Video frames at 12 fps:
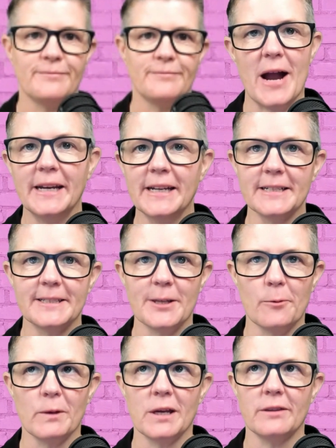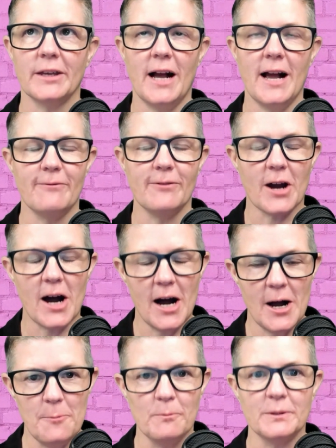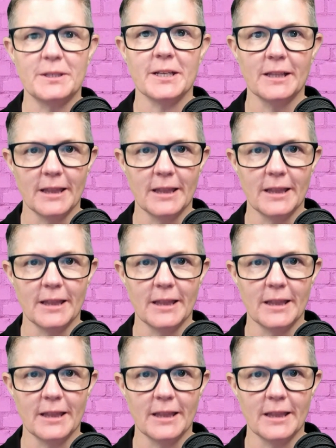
Branding is something that I've come to